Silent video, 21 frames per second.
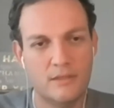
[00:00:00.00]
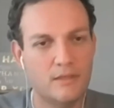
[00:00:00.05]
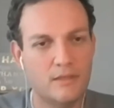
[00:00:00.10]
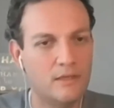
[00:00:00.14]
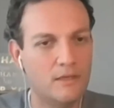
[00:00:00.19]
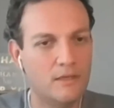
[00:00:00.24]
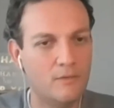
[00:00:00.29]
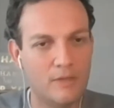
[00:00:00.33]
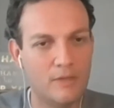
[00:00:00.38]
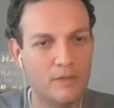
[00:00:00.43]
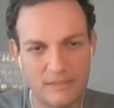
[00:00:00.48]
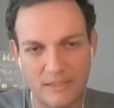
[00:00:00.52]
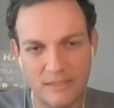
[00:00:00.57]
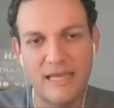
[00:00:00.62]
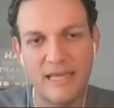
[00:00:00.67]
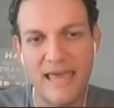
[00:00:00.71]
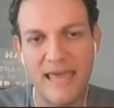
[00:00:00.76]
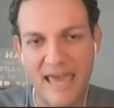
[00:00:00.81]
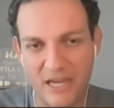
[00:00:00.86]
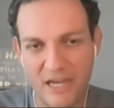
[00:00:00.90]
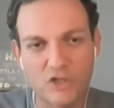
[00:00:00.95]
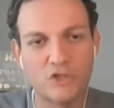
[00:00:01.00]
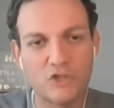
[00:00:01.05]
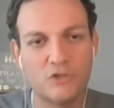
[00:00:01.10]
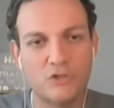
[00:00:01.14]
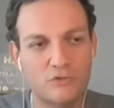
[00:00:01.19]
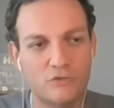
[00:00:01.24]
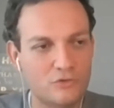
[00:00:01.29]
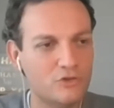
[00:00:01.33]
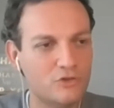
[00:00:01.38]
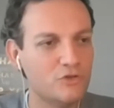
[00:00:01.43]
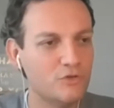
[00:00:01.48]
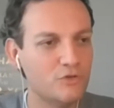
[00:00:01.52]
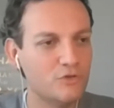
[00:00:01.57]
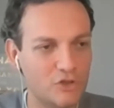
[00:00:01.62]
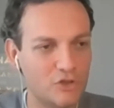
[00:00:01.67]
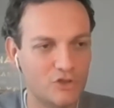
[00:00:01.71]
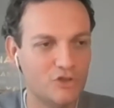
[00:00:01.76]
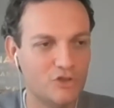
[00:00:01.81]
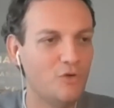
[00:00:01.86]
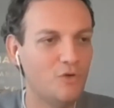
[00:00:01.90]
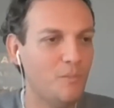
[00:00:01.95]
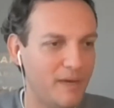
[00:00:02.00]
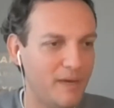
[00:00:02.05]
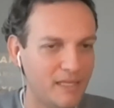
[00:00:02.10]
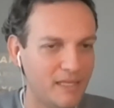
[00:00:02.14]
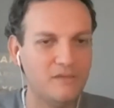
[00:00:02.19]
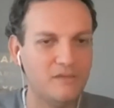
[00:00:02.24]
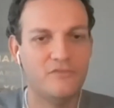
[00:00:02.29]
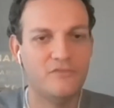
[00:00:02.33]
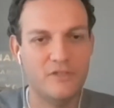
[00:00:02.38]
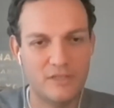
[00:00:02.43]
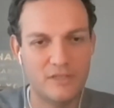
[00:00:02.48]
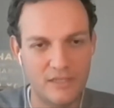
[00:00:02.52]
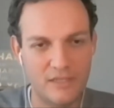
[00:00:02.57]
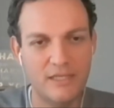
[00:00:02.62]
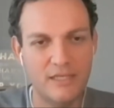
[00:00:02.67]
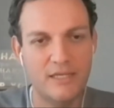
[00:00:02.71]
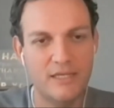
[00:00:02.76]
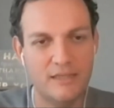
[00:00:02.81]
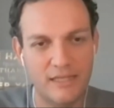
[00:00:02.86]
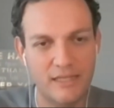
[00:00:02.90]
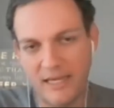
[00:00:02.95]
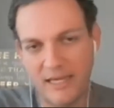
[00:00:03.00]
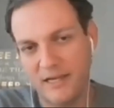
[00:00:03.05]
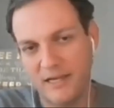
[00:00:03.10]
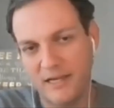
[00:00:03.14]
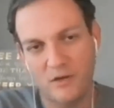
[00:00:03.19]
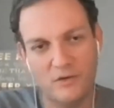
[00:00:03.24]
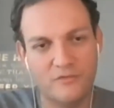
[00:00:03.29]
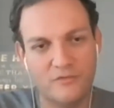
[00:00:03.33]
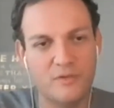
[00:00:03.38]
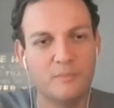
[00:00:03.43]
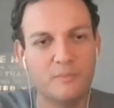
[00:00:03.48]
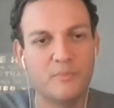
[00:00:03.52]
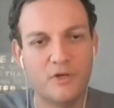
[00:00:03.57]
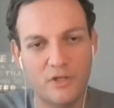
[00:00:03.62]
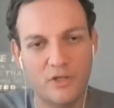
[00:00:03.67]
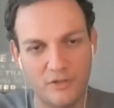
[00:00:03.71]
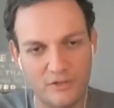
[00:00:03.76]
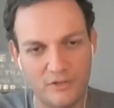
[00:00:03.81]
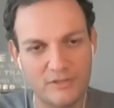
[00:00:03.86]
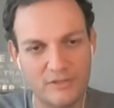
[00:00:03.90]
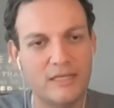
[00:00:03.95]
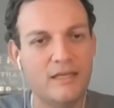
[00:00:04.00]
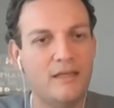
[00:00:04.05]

what are the actual nutritional benefit they can get out of the product.